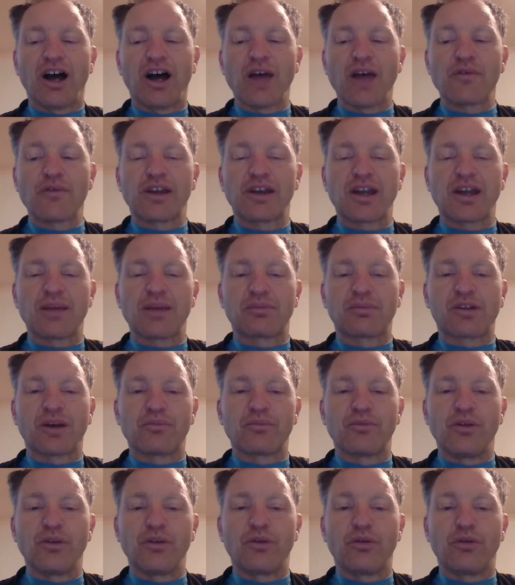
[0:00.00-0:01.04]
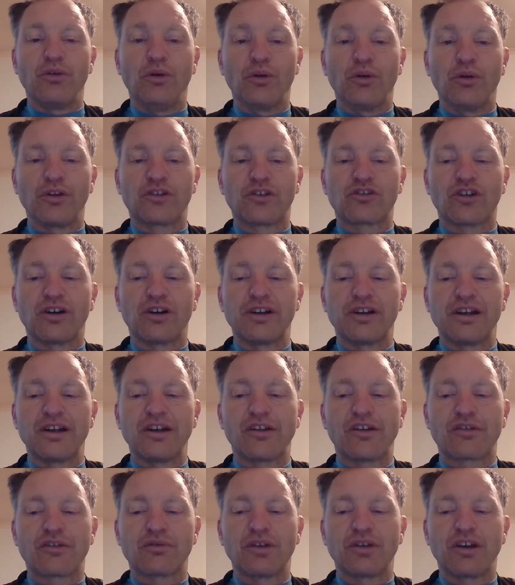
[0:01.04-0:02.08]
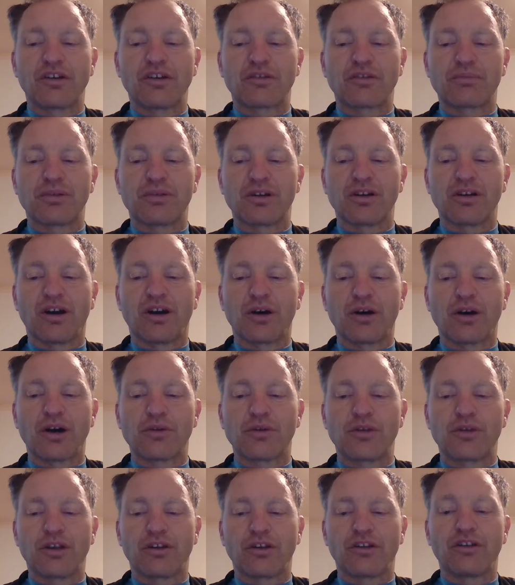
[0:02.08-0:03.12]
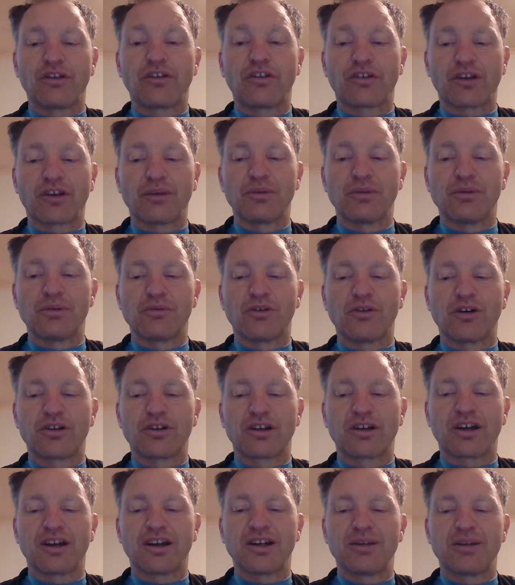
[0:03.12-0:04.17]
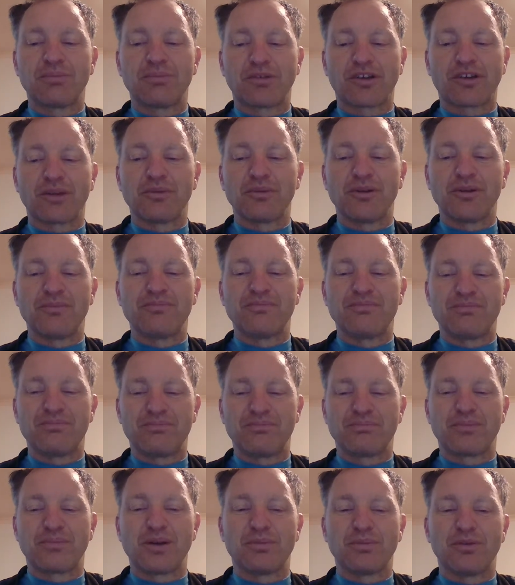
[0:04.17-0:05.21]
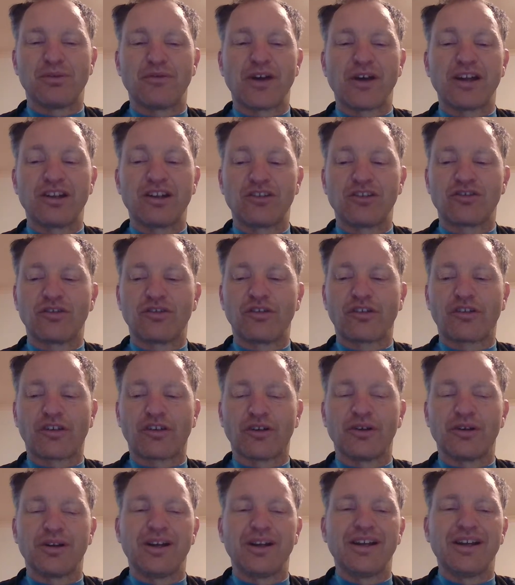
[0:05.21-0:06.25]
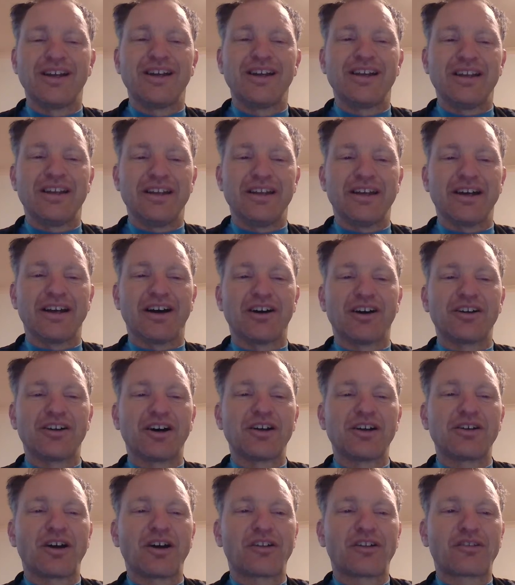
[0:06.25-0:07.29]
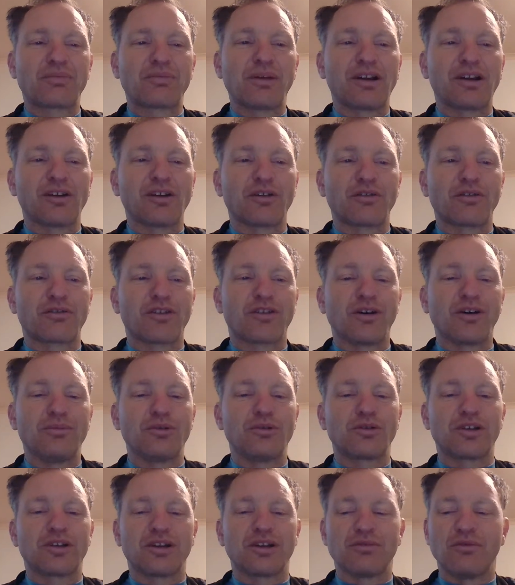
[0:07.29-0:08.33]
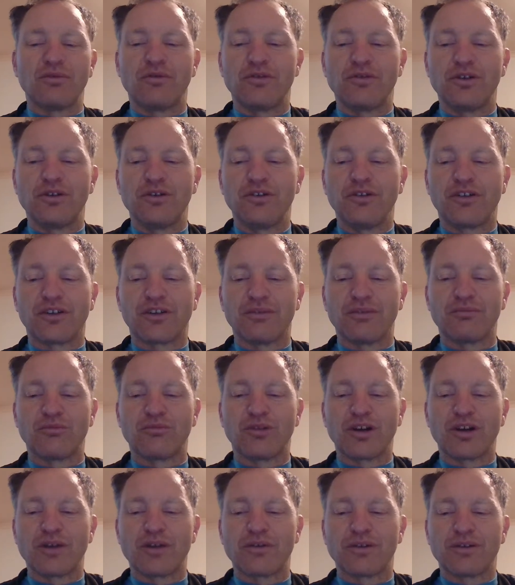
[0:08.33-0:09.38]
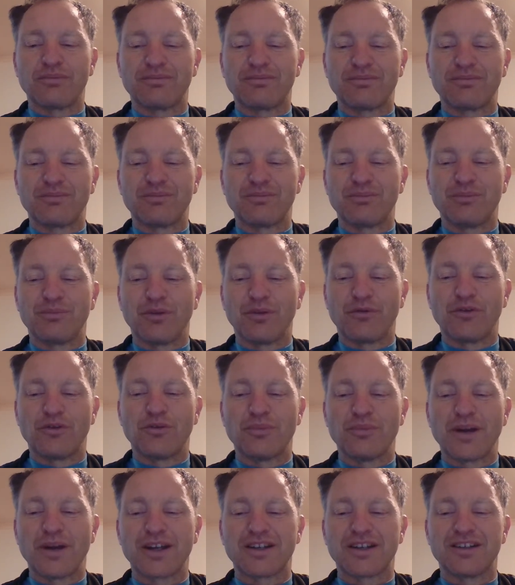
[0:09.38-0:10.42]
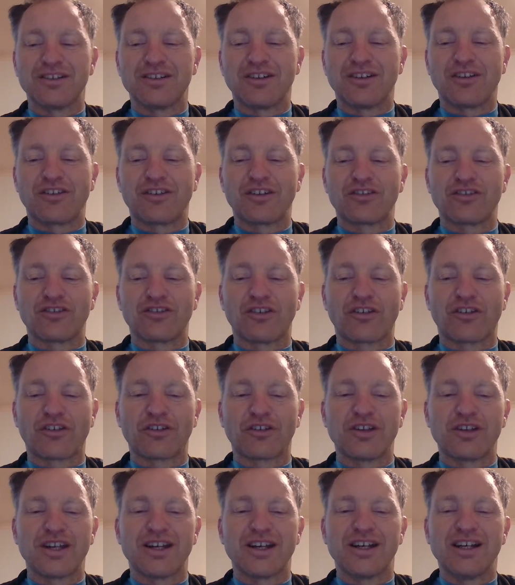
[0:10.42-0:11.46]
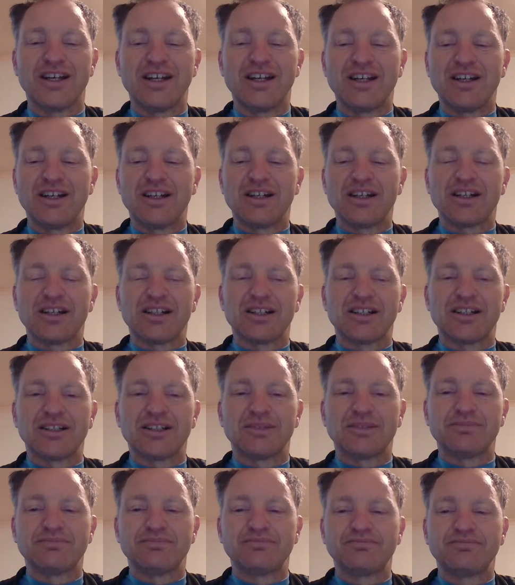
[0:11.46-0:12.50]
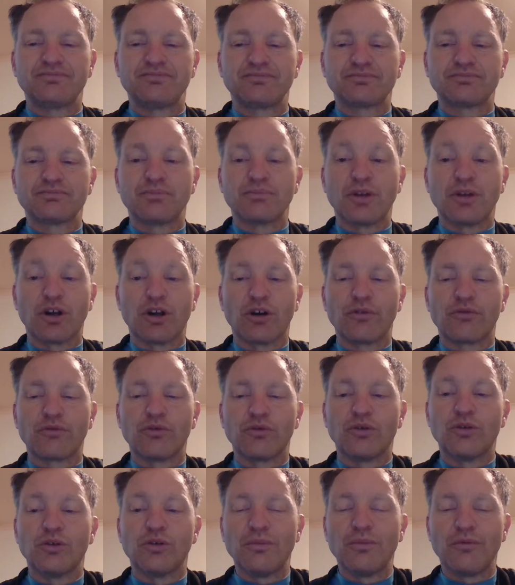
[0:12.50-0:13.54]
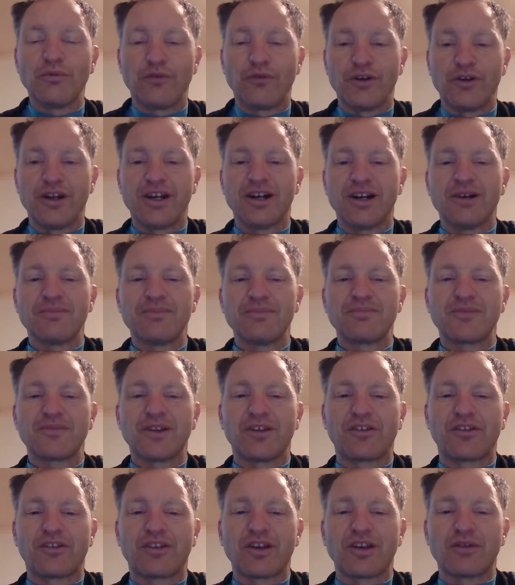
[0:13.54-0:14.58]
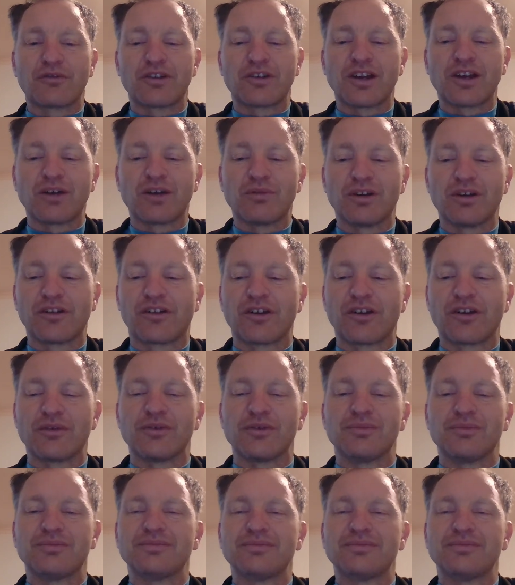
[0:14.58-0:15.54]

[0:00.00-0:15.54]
haven't kept up with all the Chinese rigs, but I think some of them are okay. Some of them people have had issues. So yeah, I'd spend a lot of time looking at reviews and whatever before making a decision. So yeah, but overall, for now, it's the FT817.